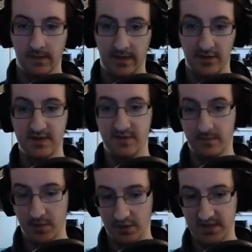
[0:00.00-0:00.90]
That does even
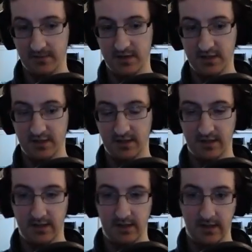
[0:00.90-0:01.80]
more damage.
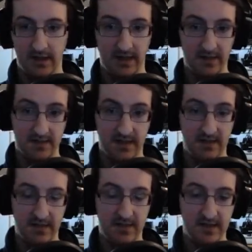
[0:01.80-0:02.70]
And you can see
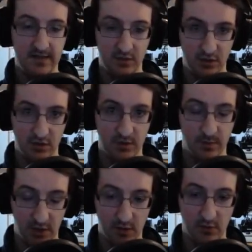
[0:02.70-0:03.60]
that this does some
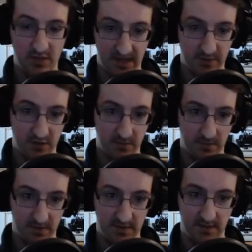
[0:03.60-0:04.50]
huge damage
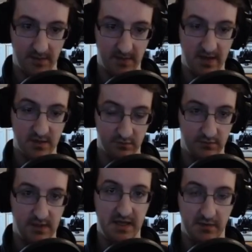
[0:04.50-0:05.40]
numbers. It is a
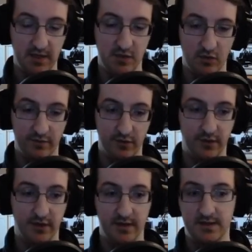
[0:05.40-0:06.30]
really, really strong Photon
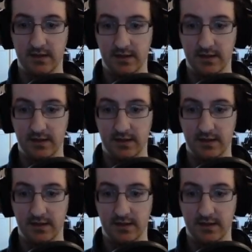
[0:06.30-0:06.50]
Art.